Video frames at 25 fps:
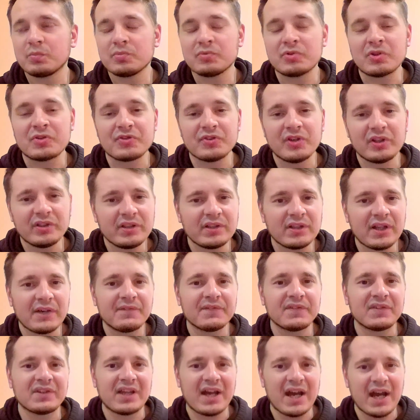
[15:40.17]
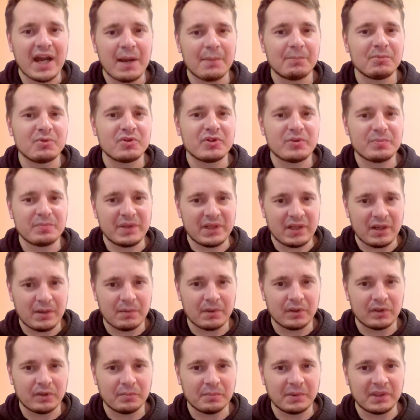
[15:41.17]
not enough time to speak
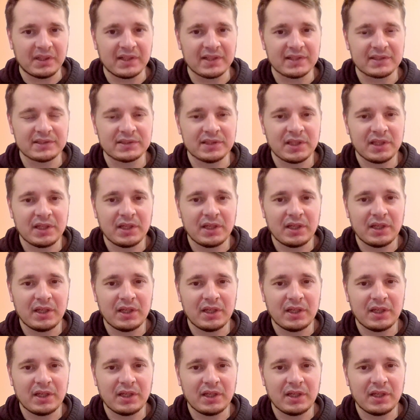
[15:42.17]
about it, because